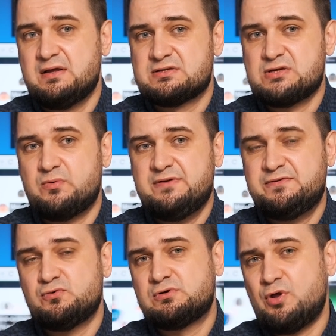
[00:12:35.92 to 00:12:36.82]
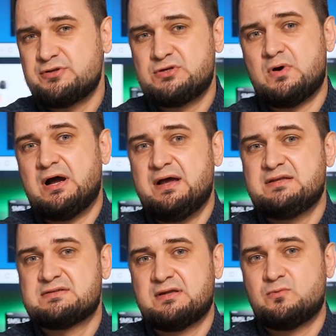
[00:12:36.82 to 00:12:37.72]
So if you close your
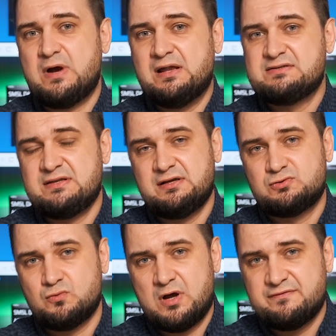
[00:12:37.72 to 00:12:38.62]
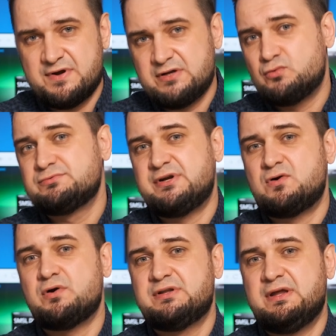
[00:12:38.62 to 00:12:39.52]
eyes and while listening to a very good
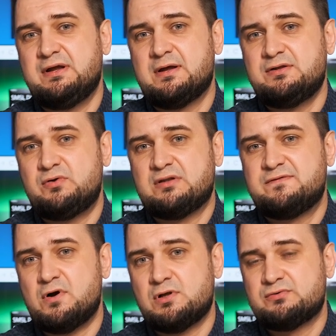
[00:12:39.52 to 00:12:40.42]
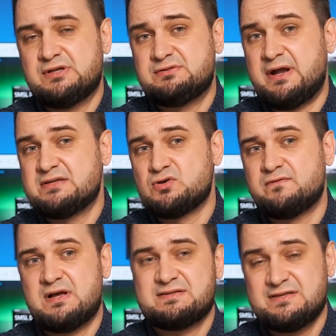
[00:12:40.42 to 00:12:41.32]
recording, you can follow the trace of
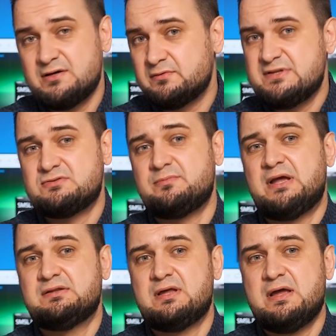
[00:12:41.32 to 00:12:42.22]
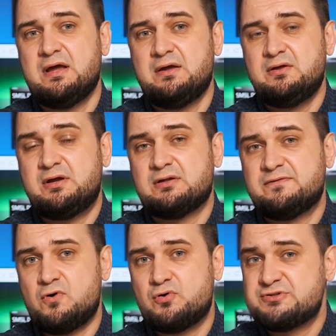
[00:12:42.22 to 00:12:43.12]
a single instrument. You can
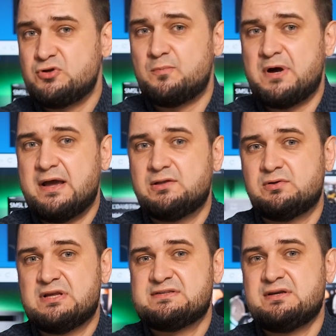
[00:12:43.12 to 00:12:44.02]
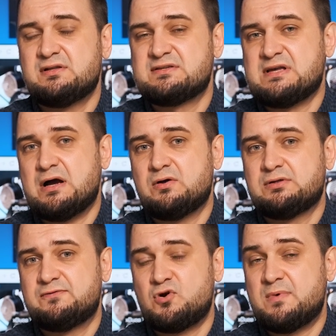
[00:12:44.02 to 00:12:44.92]
focus your mind on a single
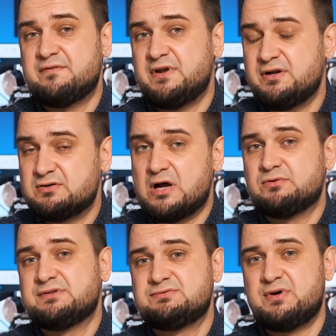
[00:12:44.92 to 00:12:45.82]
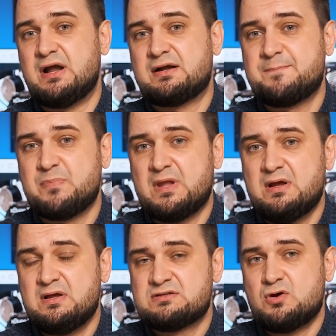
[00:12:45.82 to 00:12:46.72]
sound from a very crowded track.
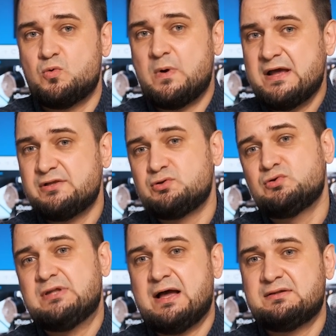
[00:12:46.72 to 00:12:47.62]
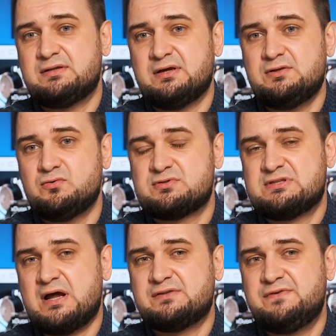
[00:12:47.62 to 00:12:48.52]
So while you do that, you
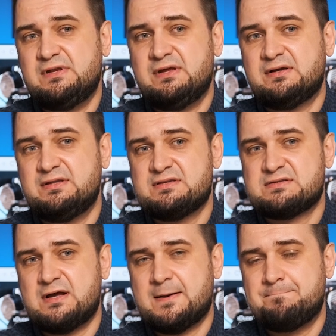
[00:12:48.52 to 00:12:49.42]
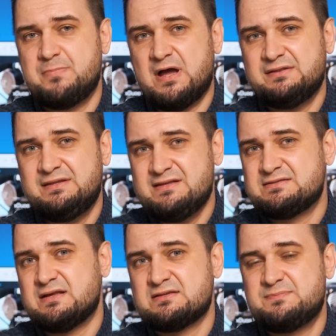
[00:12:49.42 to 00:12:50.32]
start feeling this a
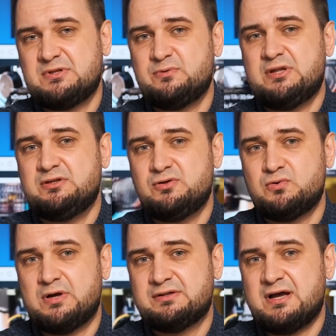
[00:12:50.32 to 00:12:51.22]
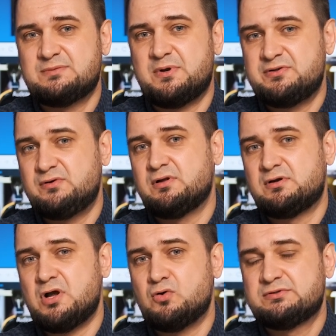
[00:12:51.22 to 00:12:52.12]
distance between you and that
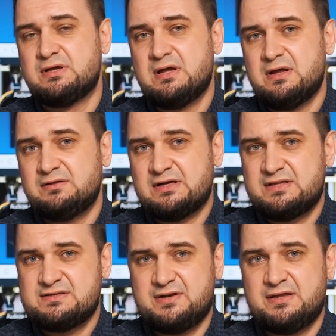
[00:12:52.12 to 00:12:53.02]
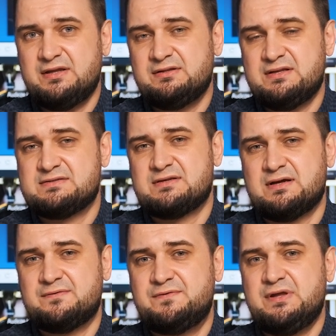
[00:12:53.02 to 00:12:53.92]
particular note that is creating this
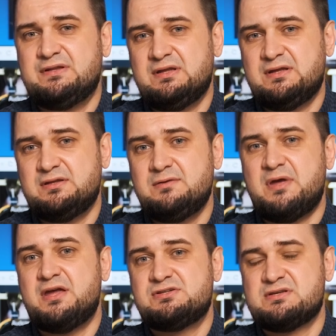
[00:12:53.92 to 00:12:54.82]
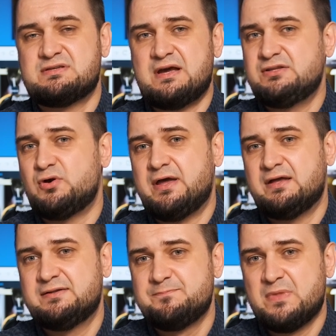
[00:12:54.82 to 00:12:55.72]
3D image inside your
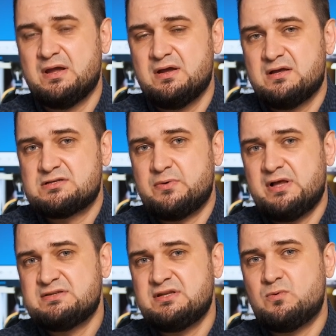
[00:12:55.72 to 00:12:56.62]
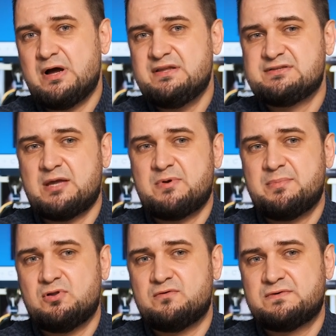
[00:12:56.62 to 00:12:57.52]
head. So LCD-1 is
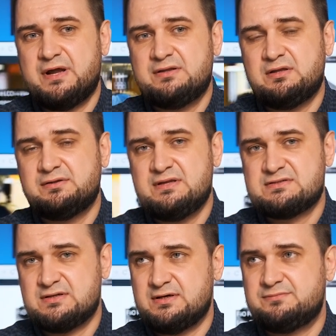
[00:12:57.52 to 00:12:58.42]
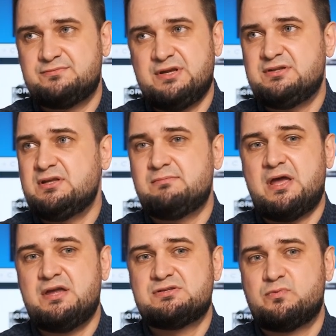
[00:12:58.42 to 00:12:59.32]
capable of creating this 3D
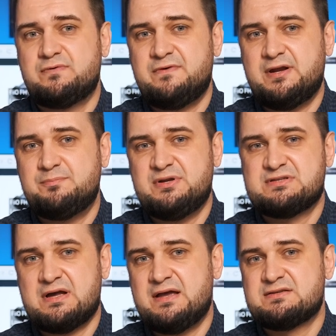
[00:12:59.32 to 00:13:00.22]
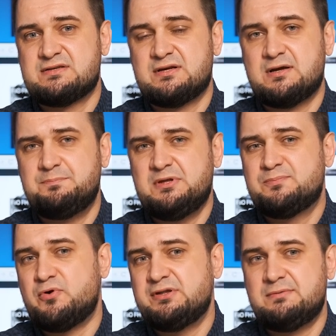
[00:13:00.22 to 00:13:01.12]
image with very precise
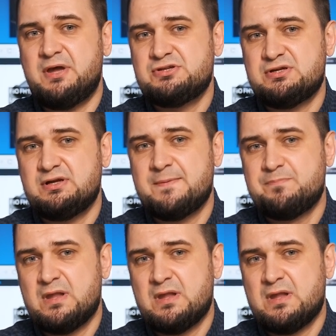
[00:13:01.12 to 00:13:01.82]
pinpoint imaging.